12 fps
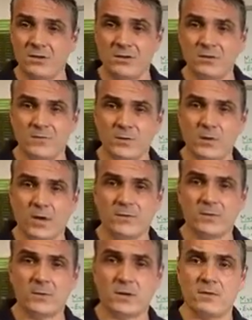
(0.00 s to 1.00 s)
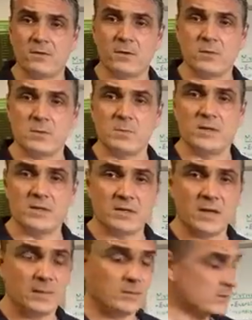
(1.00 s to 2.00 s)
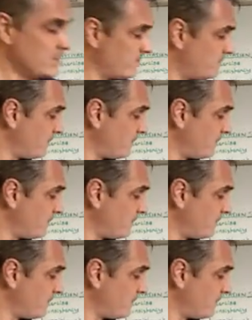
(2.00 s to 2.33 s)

don't feel comfortable enough to go and speak to your neighbours.